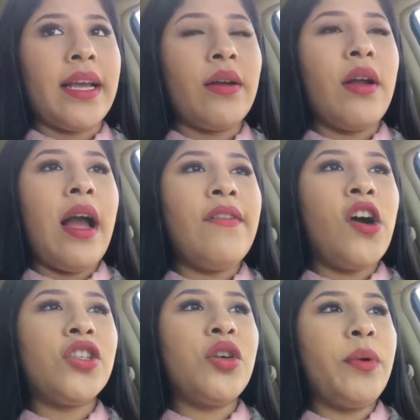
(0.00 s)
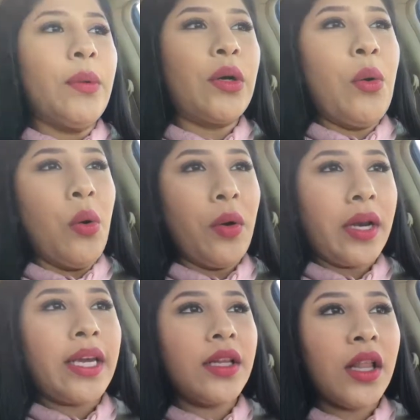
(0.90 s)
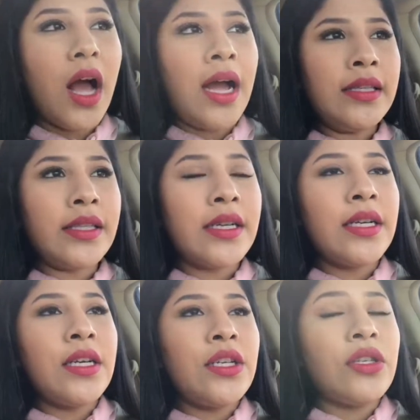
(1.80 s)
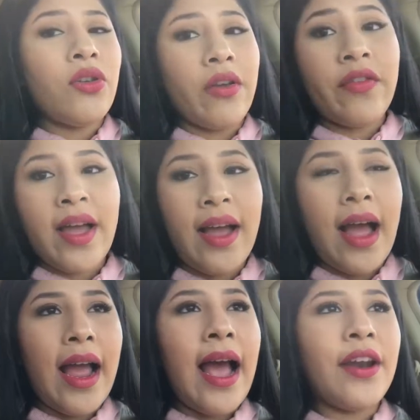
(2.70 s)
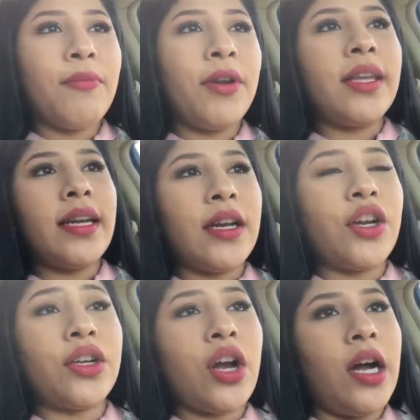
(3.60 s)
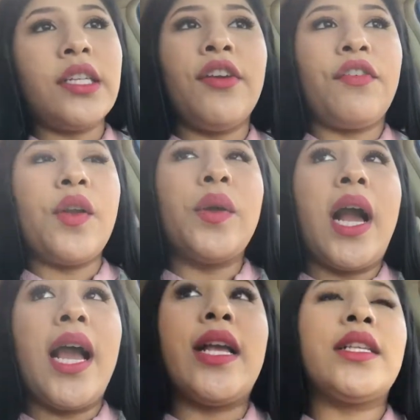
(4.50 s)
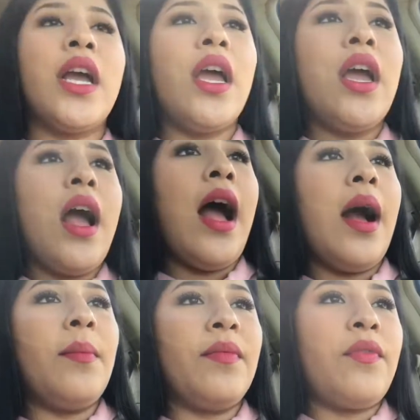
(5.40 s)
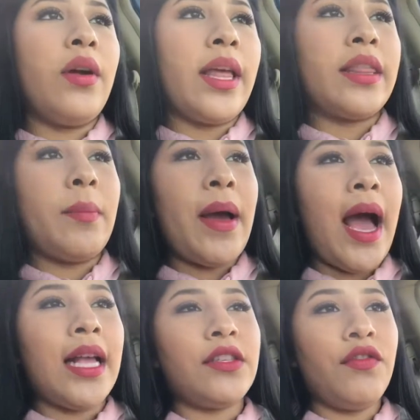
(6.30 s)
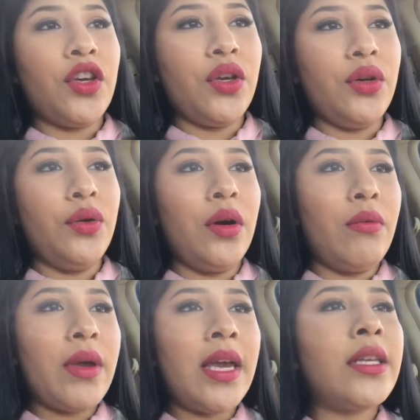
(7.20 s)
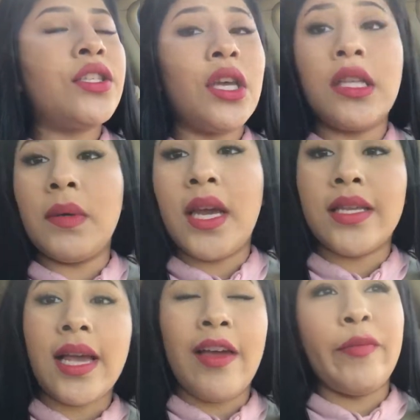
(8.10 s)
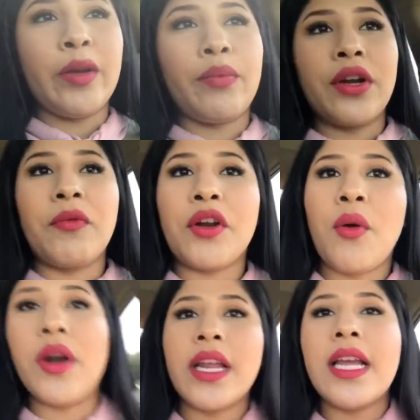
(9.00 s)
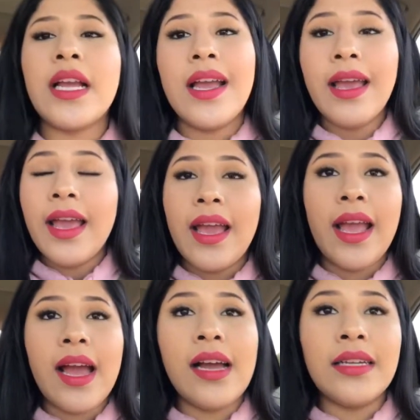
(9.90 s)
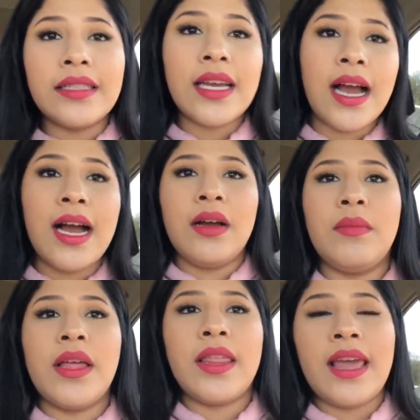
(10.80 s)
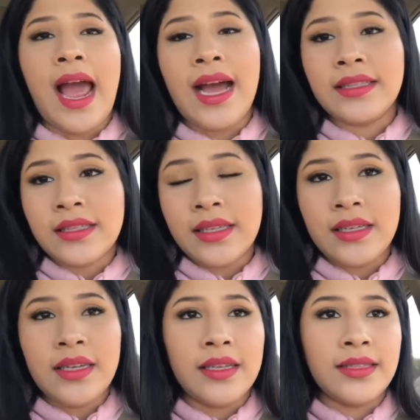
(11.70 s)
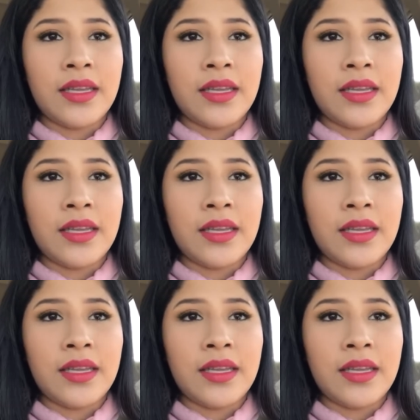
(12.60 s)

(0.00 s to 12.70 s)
like I've also been recording a lot so I've I had really good content for you guys um, for like the past few weeks just because I've been pre-recording and um, that is